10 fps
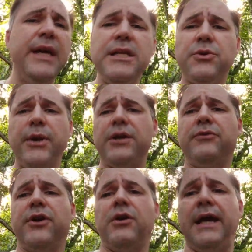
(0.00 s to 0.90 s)
iterate
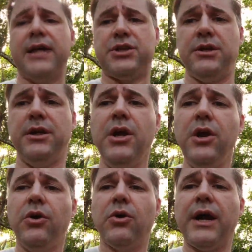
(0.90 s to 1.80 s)
over a collection,
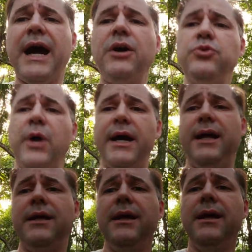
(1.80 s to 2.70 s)
or how do
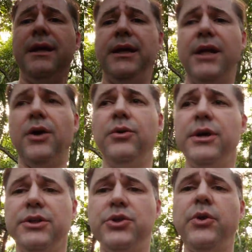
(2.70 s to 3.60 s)
I, you know,
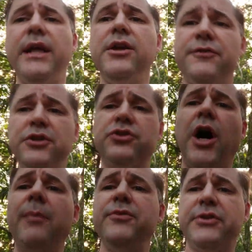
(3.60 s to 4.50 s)
do any of these
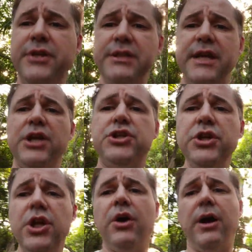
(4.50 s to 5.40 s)
obvious things that I
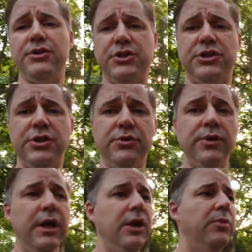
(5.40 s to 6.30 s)
should know how to
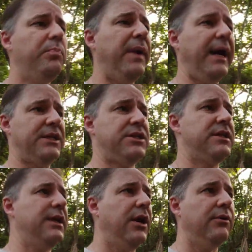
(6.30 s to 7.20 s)
do, but,
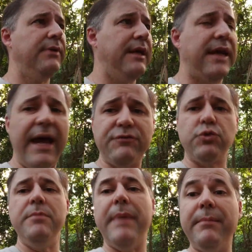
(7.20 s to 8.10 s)
you know, and I have
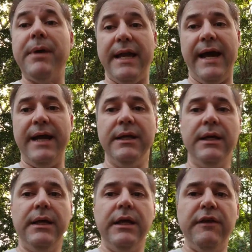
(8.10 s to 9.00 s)
to remember that.
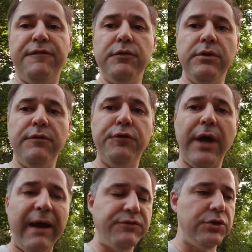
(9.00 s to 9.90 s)
If you
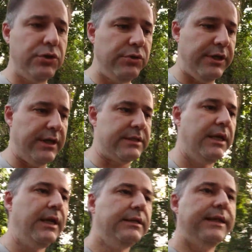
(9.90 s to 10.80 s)
have to do this,
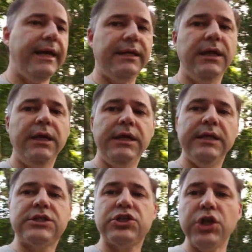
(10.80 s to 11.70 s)
then
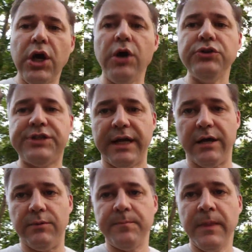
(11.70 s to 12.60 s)
it slows
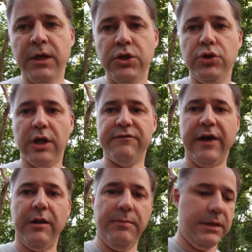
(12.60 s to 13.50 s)
down your
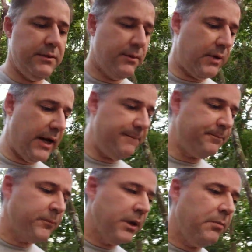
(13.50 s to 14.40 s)
development, right?
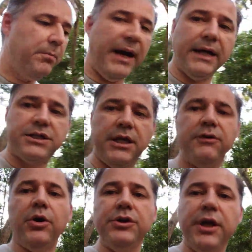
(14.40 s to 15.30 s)
But
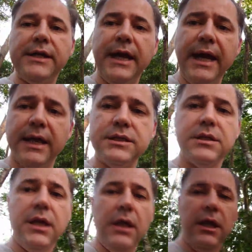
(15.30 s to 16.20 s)
on the other
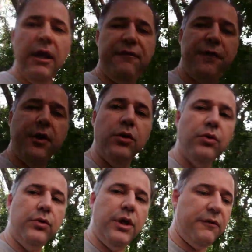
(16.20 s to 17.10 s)
hand, if
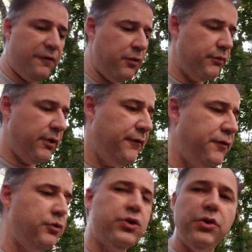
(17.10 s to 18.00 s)
you
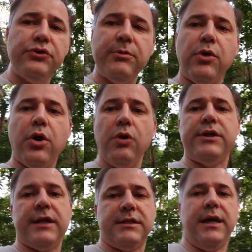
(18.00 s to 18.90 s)
do some
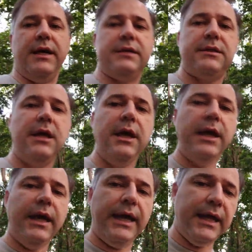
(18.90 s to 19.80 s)
code katas
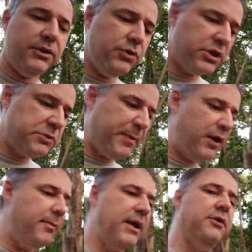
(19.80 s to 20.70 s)
and you
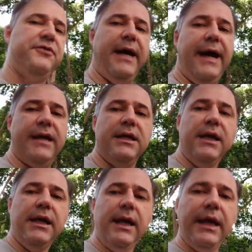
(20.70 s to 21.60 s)
experiment with that,
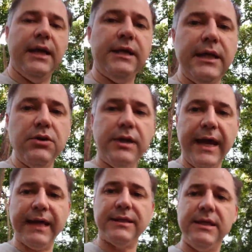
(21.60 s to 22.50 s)
and you
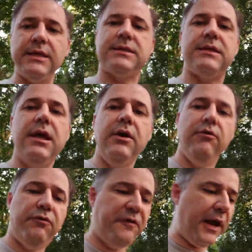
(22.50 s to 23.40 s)
get this
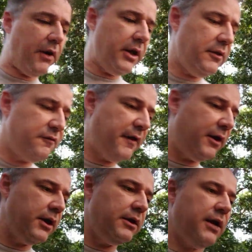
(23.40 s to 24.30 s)
very,
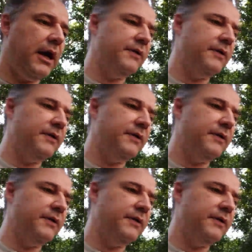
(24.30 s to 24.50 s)
very